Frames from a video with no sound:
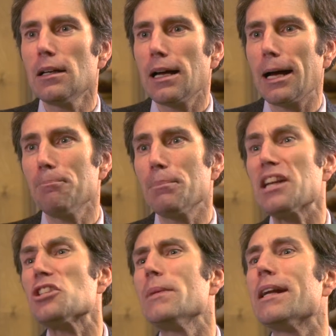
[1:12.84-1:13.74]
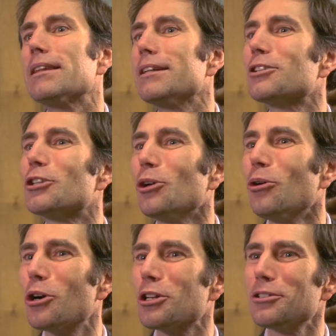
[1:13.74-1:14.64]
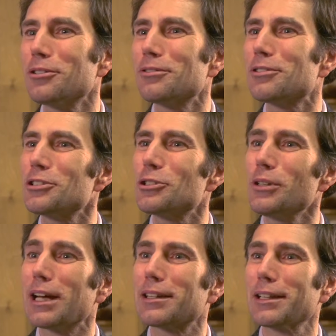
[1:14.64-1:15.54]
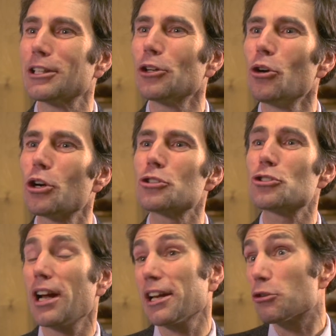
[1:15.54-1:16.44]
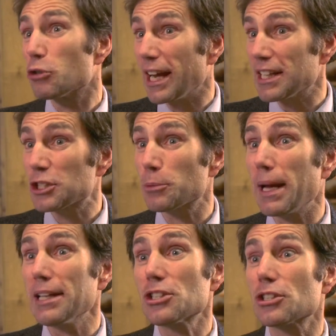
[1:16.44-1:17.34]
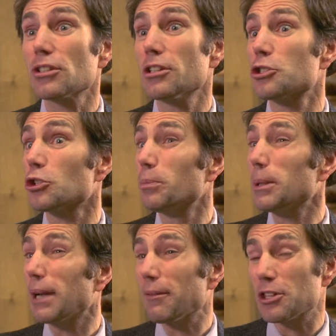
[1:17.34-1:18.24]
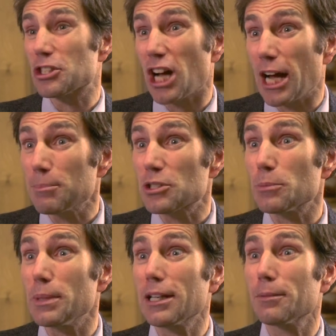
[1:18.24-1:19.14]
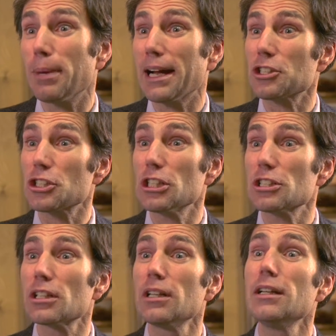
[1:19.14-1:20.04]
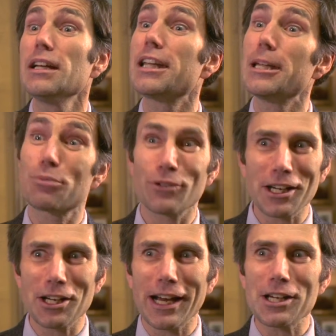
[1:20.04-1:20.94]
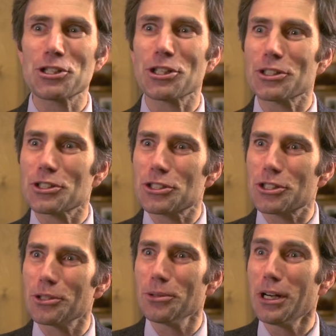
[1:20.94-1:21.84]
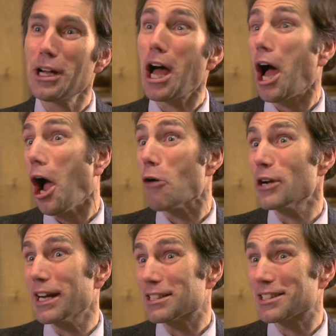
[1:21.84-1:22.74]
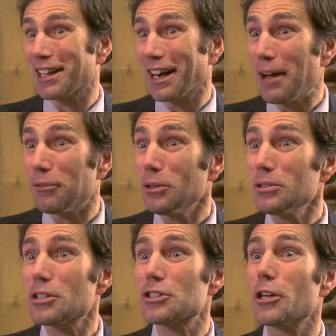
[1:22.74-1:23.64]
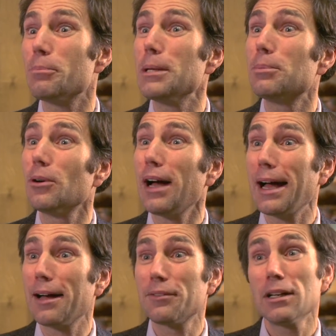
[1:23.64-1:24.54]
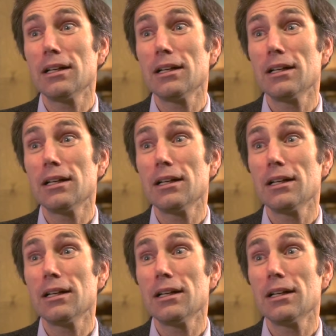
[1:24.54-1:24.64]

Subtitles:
But that doesn't mean I think that the law can do nothing. The law can try and create space, ensure people have the time to be compassionate, keep regulations to a realistic level so people have